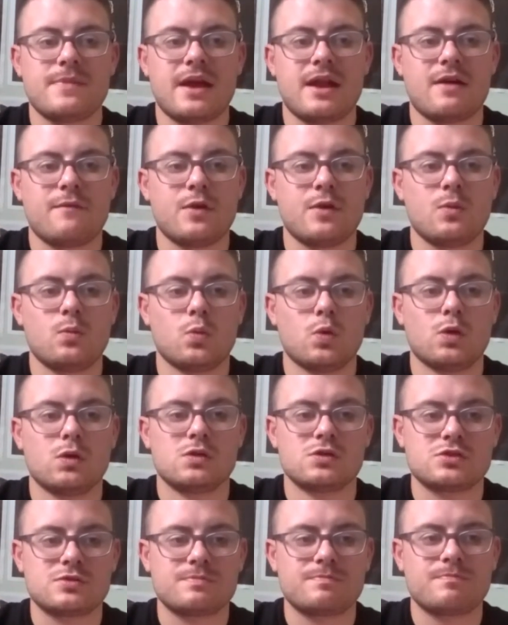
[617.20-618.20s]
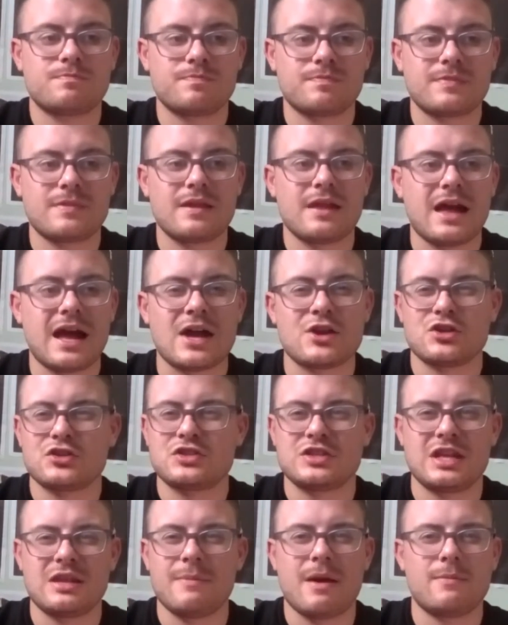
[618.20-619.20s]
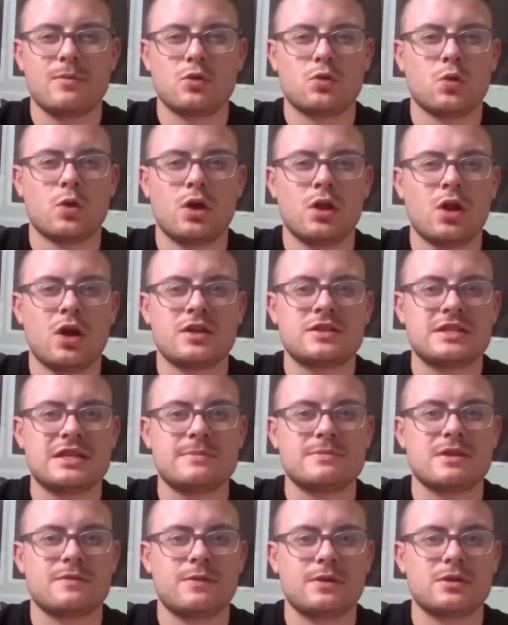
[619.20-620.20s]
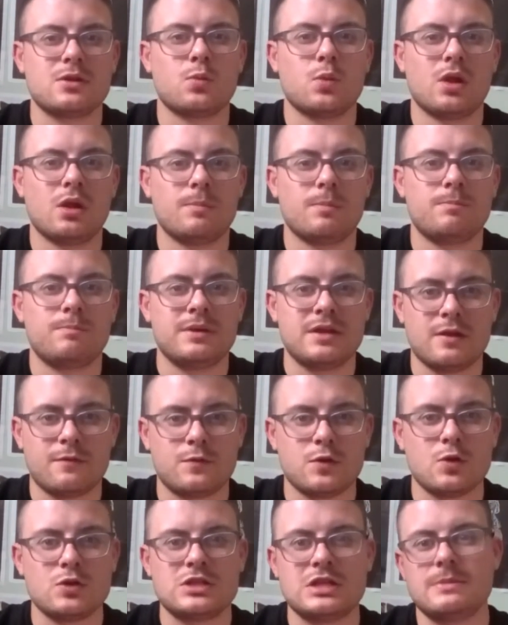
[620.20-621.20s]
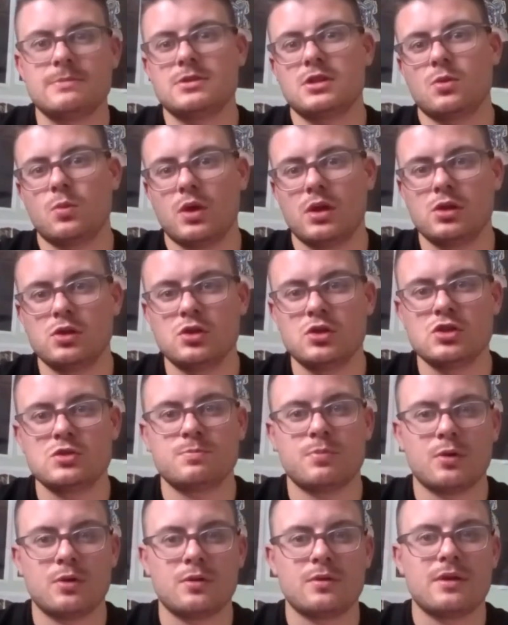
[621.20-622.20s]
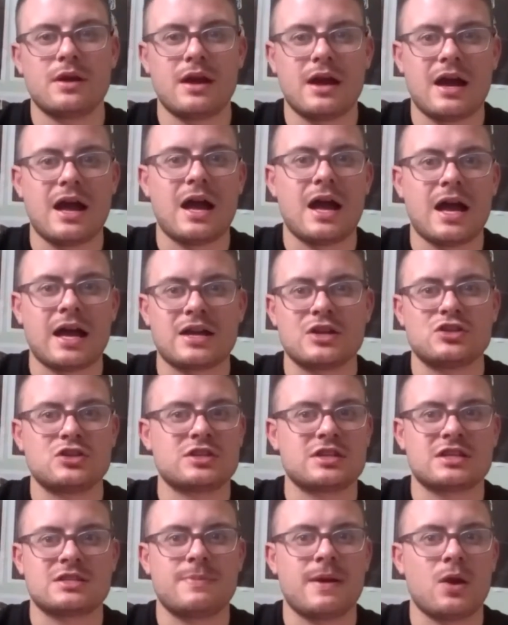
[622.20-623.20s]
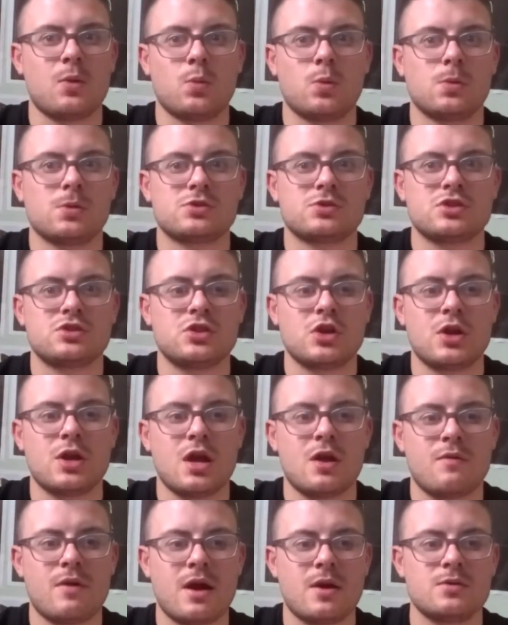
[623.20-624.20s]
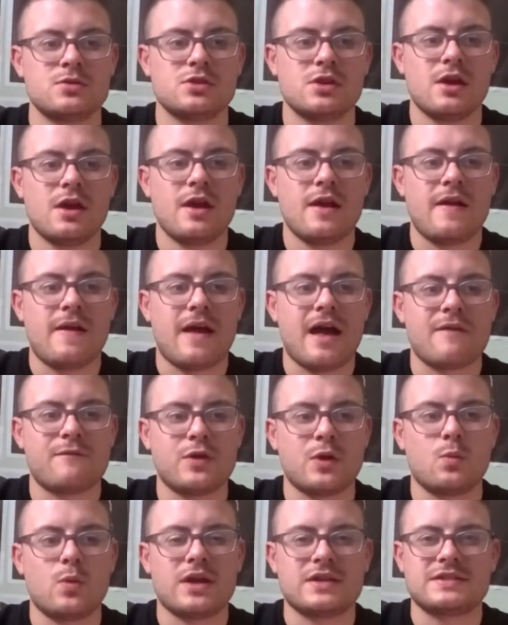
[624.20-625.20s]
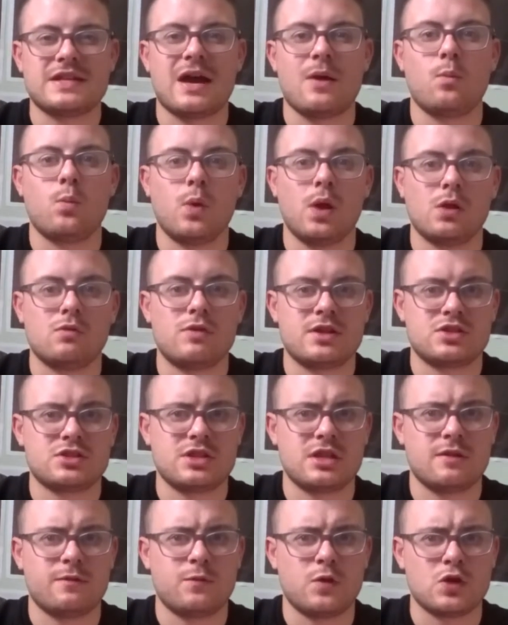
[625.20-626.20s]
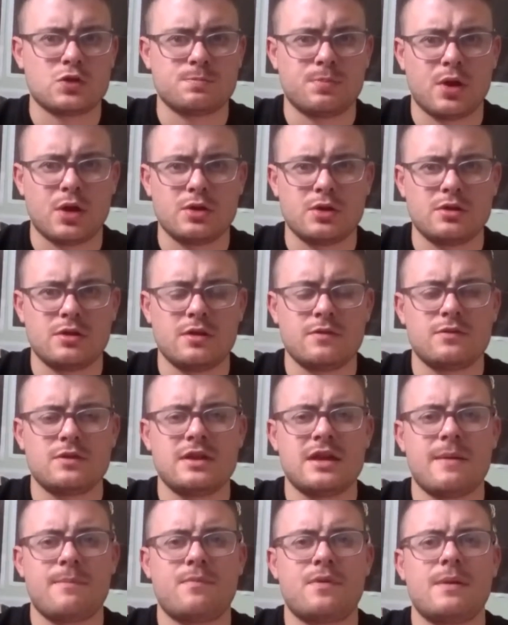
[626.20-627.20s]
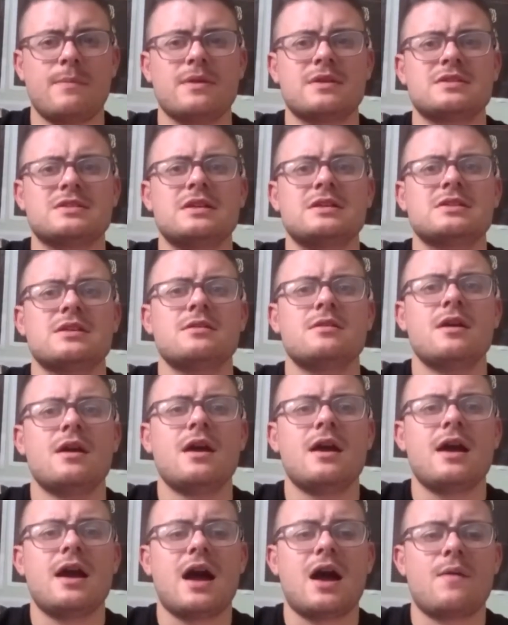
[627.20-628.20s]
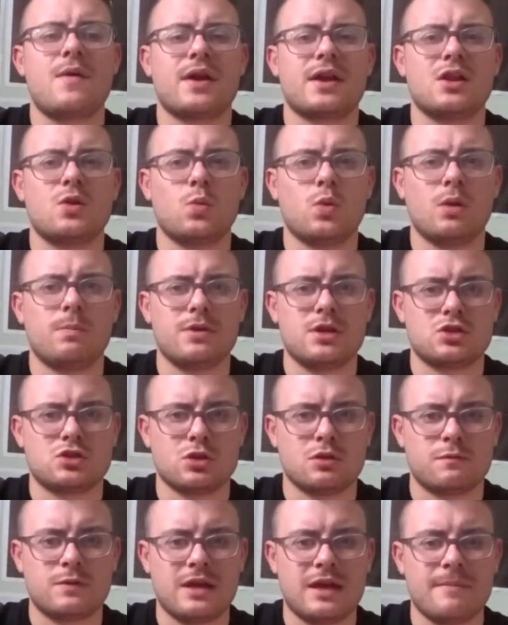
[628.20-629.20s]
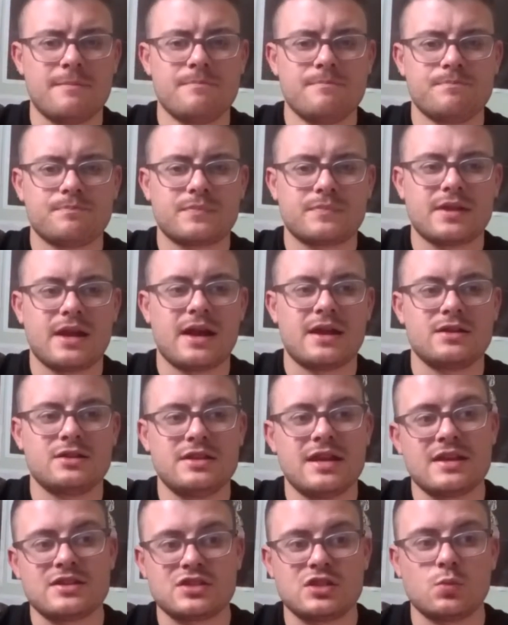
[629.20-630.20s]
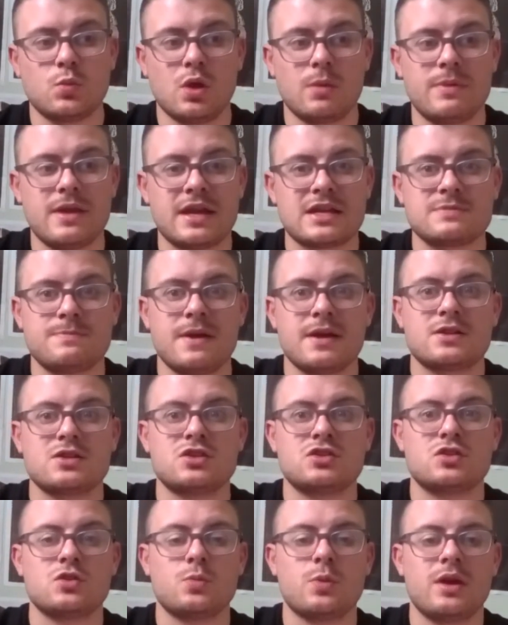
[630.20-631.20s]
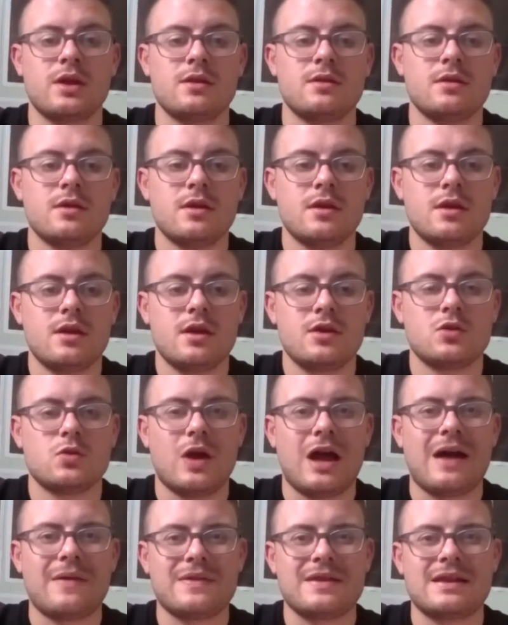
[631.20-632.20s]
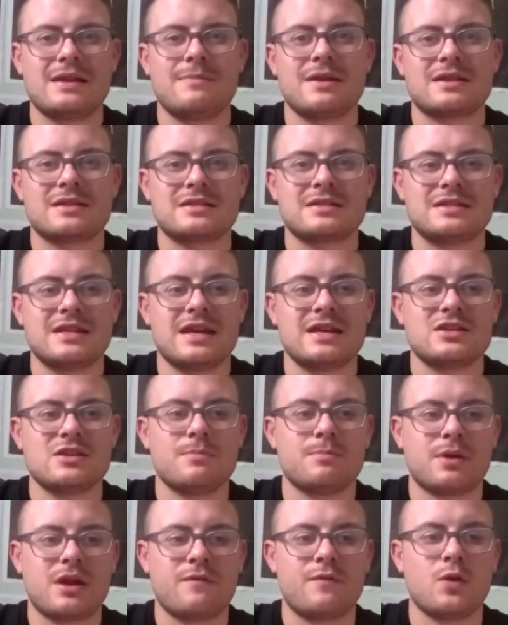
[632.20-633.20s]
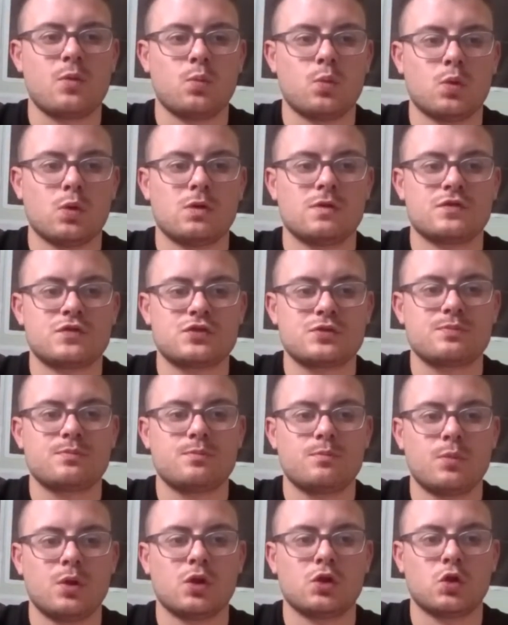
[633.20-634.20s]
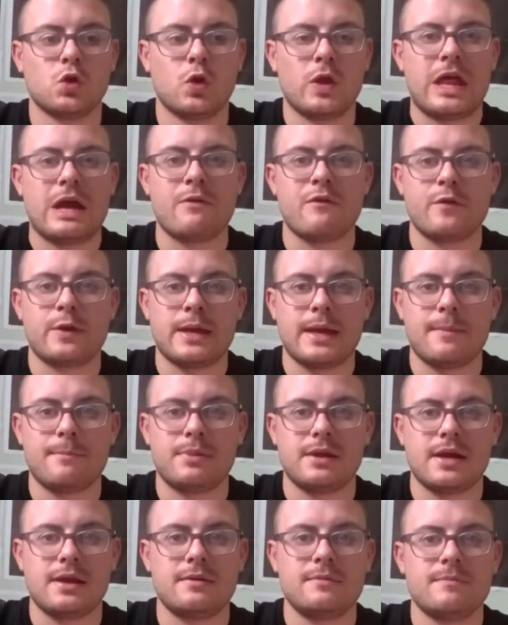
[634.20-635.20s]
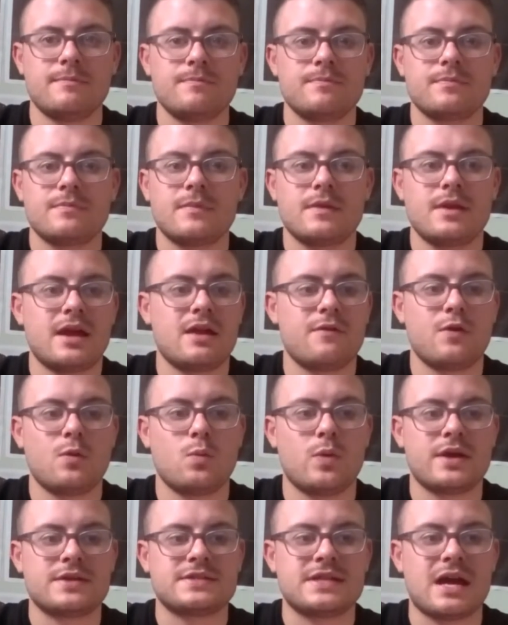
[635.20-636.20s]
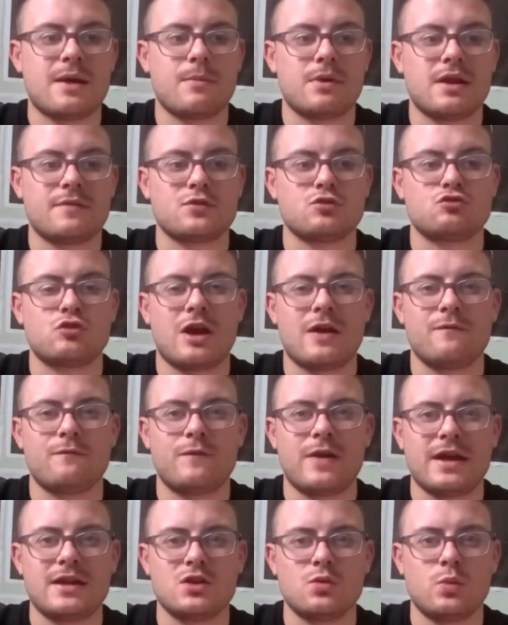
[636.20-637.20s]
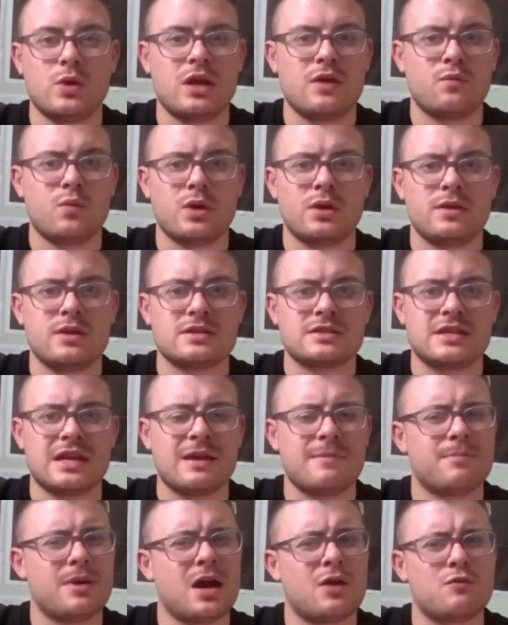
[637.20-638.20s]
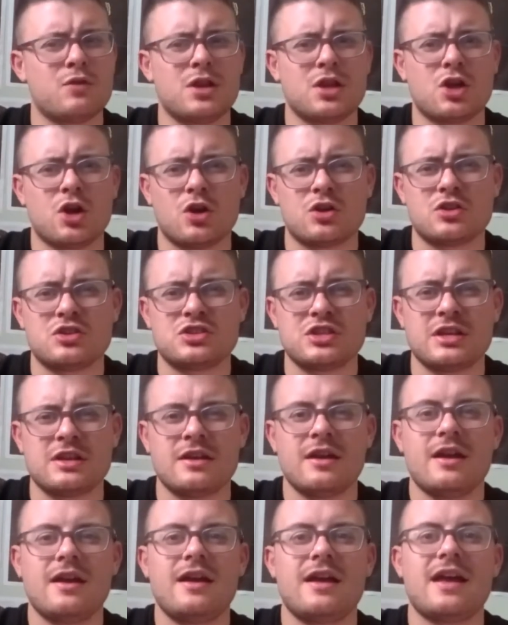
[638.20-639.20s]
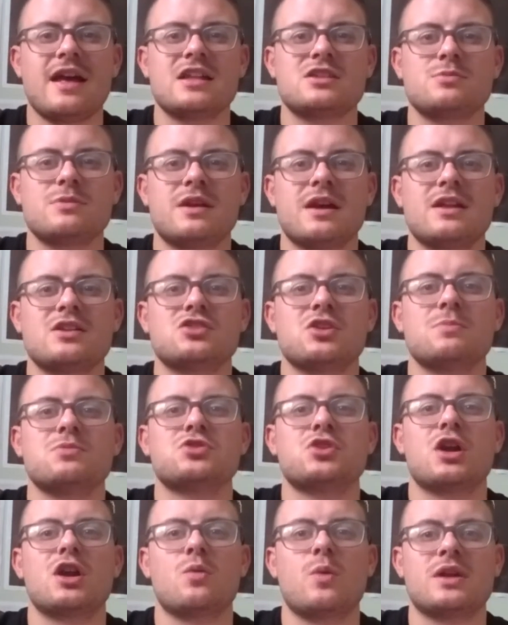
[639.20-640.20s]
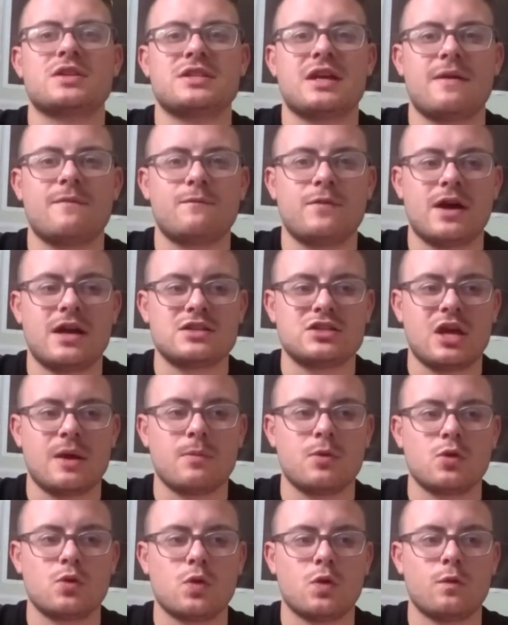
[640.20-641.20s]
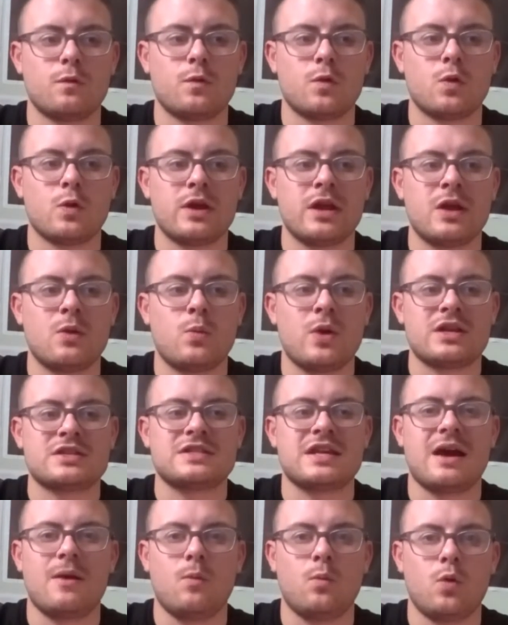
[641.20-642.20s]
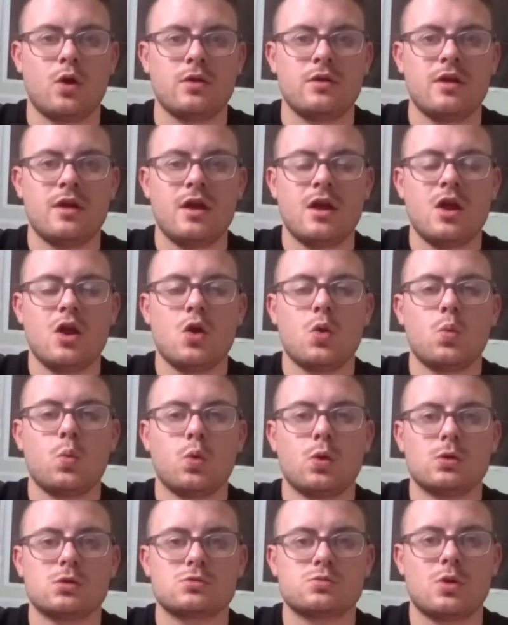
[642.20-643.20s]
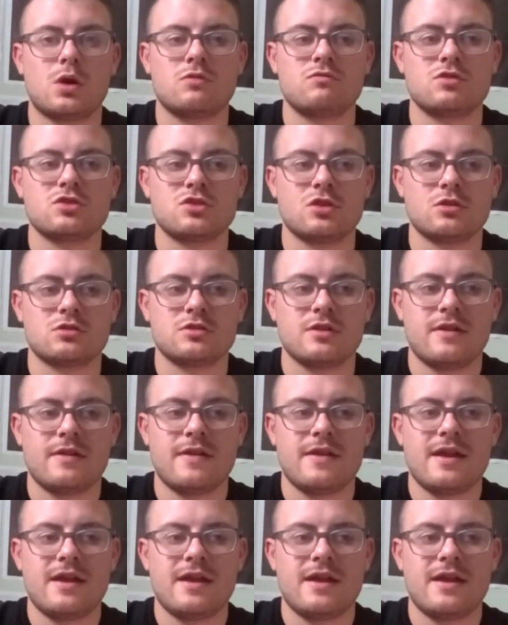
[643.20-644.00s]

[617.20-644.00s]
And I think Wolves, I just see them having to go at a lot of teams. I think they will beat a few teams and they will lose, but I can just expect Wolves to turn it around. I think West Ham will register the first point of the Premier League season. I reckon it will be a tough game. And yes, they will be expected to win, you know, at the Olympic Stadium, but I think Wolves will go there with a game plan. And I think West Ham will have to try and find a way of winning this game, but I really can't see it this weekend. So I'm sorry, West Ham fans. I'm going to go for a West Ham 1, Wolves 1 result.